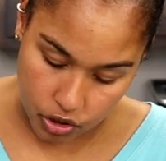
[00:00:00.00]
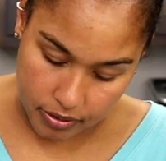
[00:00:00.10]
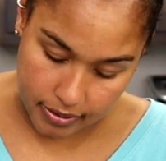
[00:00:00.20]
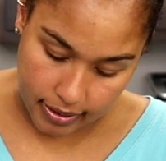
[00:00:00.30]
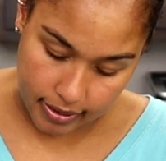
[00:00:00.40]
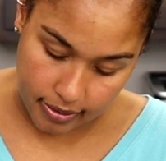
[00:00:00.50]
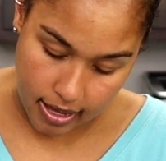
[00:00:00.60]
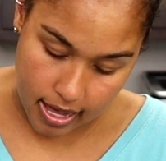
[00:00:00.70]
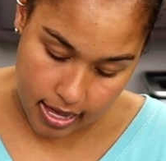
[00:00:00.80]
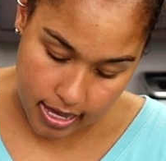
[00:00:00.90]
just like
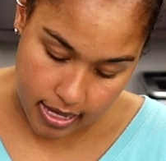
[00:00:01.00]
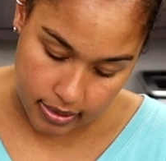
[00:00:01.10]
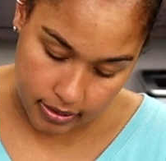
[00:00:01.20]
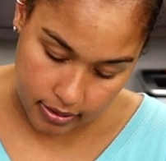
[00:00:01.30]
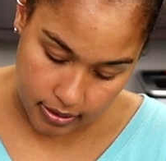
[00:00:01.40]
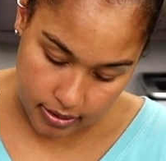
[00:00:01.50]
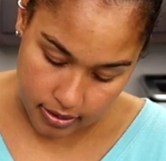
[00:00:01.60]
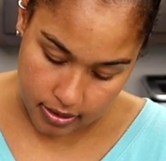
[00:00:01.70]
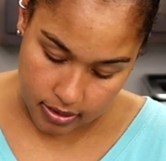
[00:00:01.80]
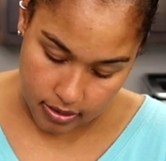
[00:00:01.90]
that.
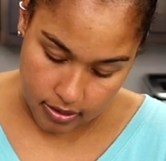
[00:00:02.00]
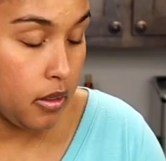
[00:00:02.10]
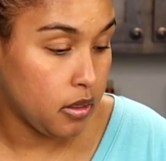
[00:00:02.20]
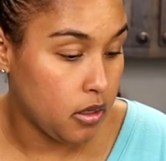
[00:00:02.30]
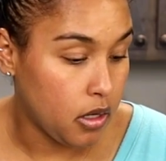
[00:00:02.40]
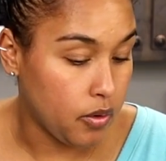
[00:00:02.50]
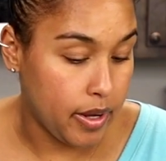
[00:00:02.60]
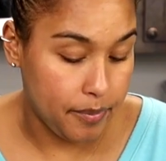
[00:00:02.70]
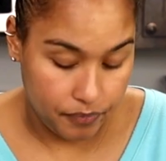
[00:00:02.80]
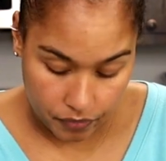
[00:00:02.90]
All right,